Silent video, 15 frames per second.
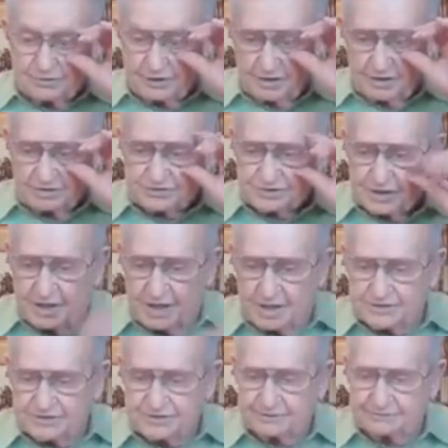tells
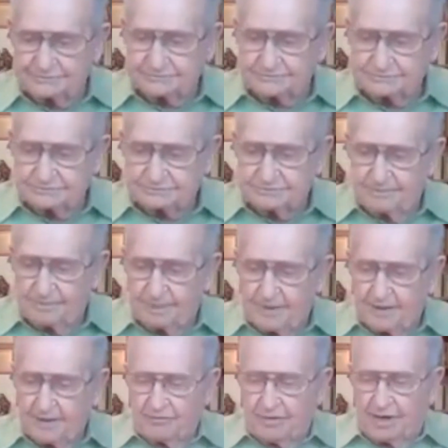us
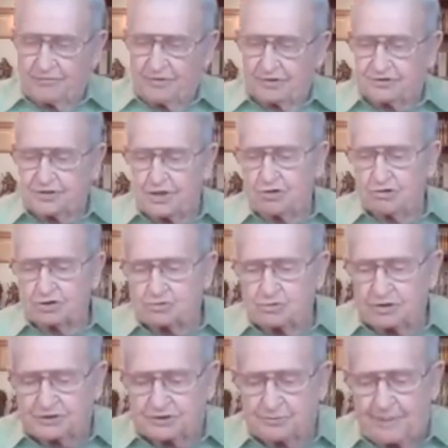that the Jews
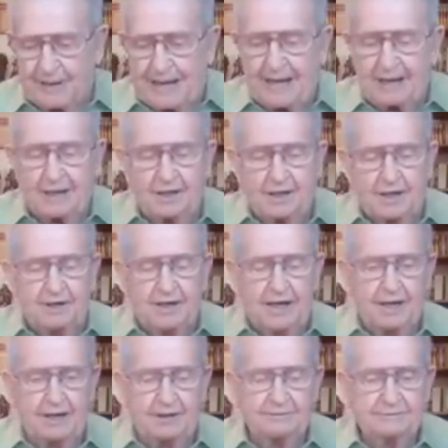went to Pilate and
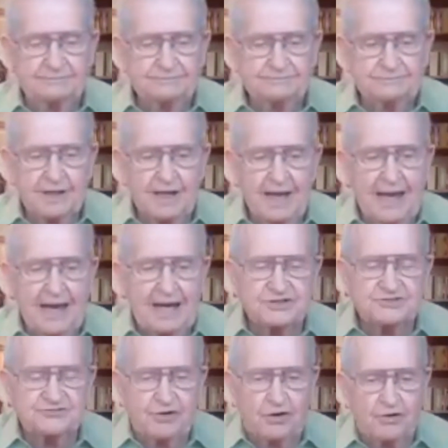they
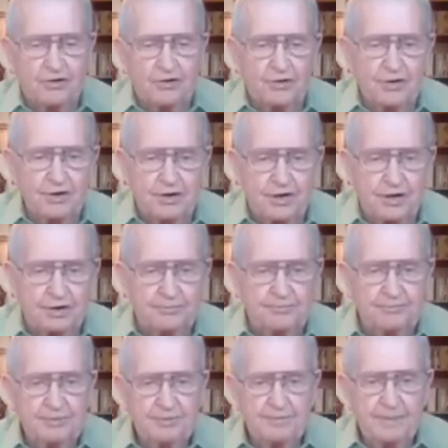asked for
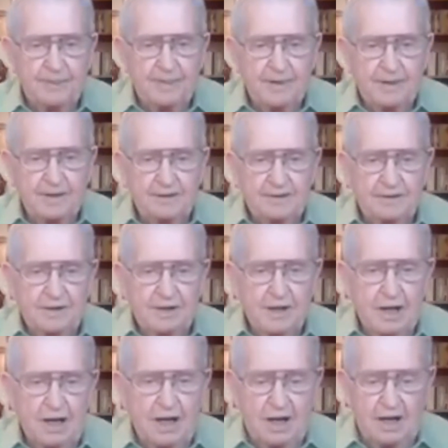him
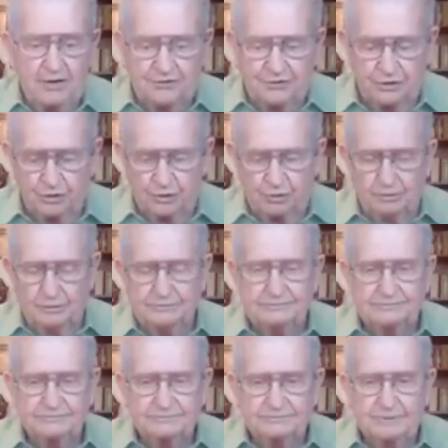uh, to
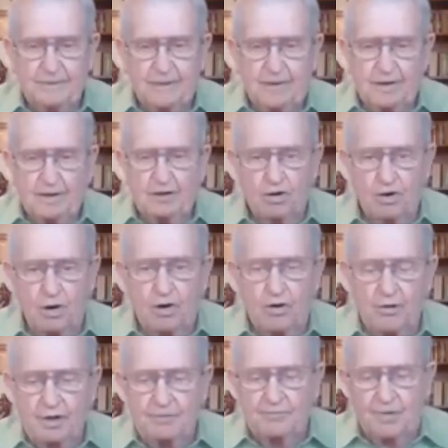
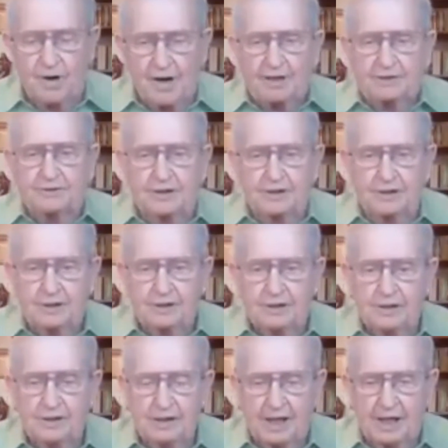go and break the
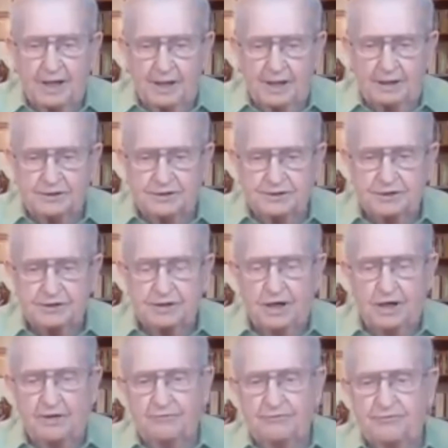legs
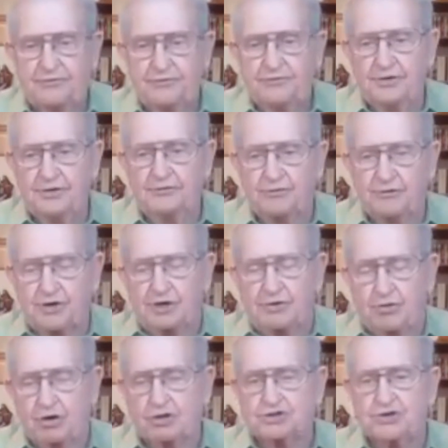of the three
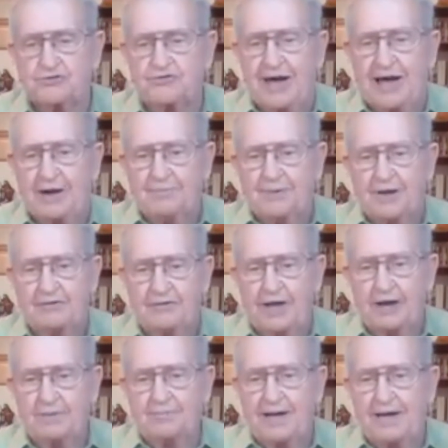crucified men
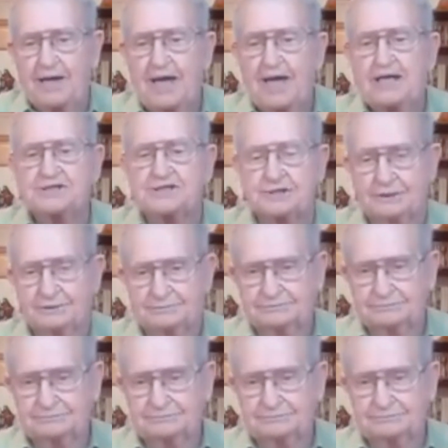that it may hasten